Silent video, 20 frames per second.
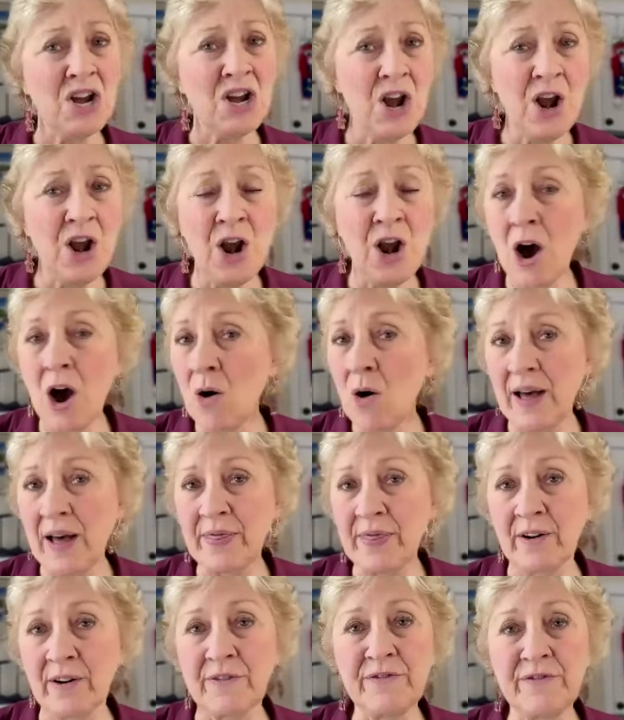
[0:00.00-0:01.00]
No
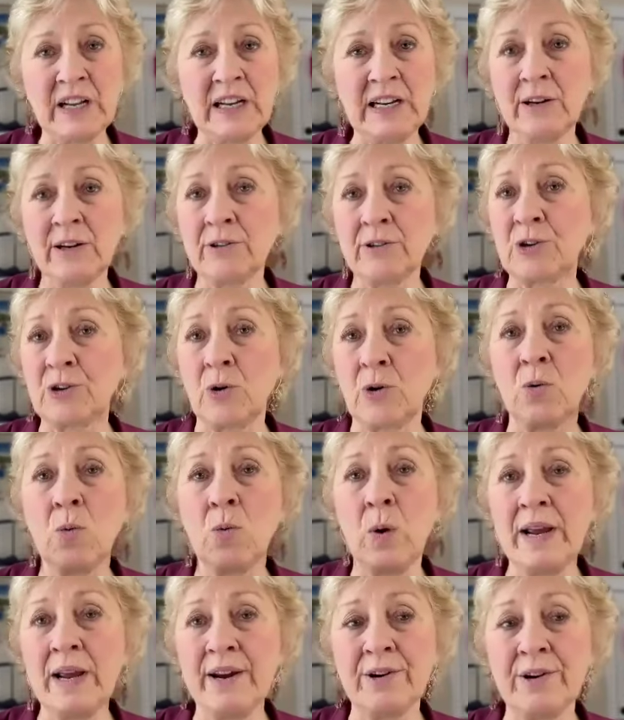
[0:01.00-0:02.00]
other fillers or
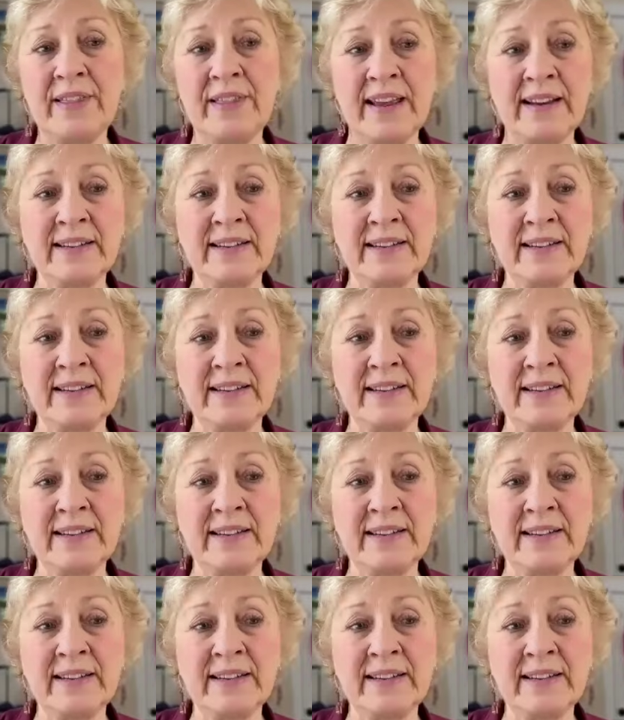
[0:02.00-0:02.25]
weird